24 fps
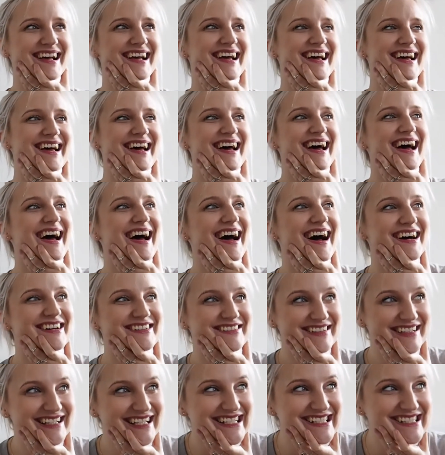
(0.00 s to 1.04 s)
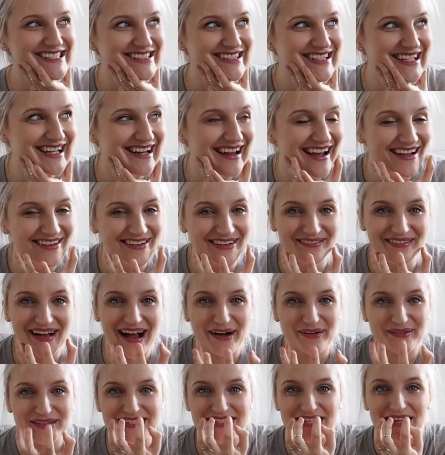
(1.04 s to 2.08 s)
I'm literally like, my
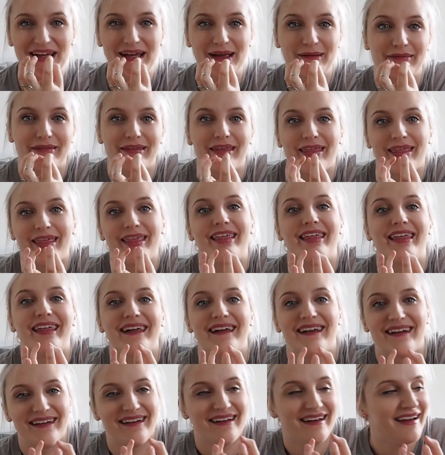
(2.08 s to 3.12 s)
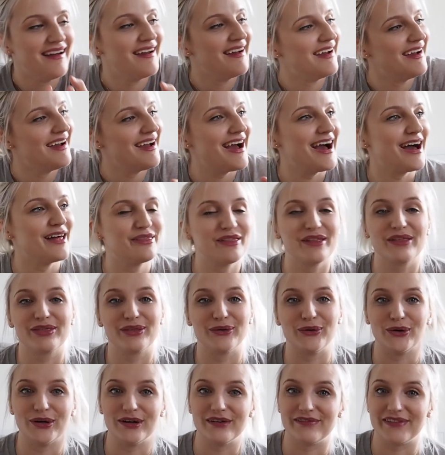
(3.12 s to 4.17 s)
mouth's like at the
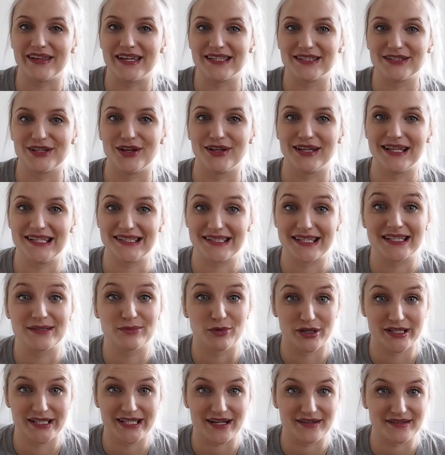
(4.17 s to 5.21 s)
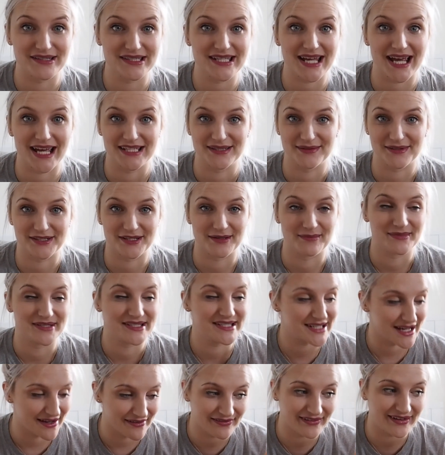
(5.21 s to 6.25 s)
thought of these lollies. There's one downstairs which I'm
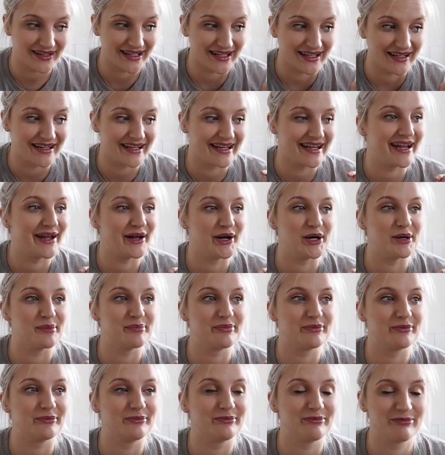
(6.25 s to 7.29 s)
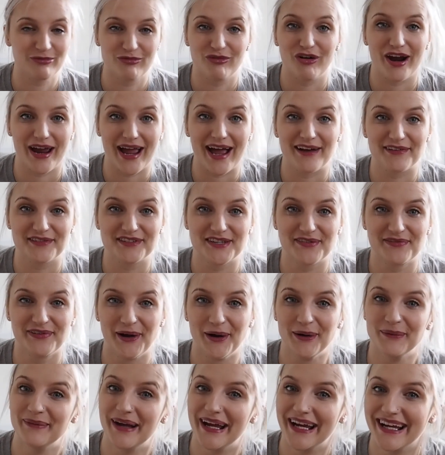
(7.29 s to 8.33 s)
definitely gonna hit up right after
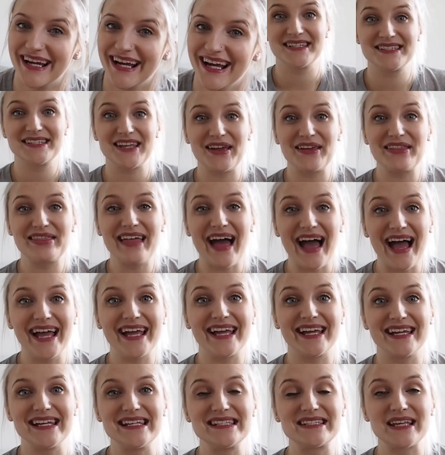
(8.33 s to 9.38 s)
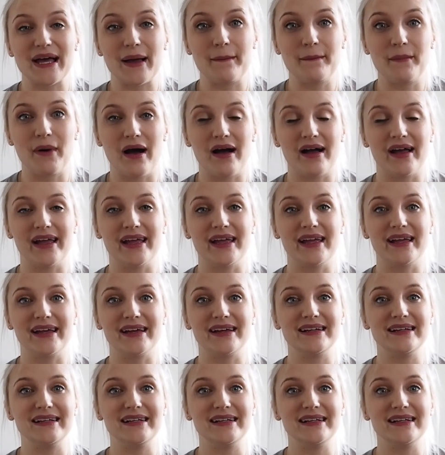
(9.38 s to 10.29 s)
filming. So that is my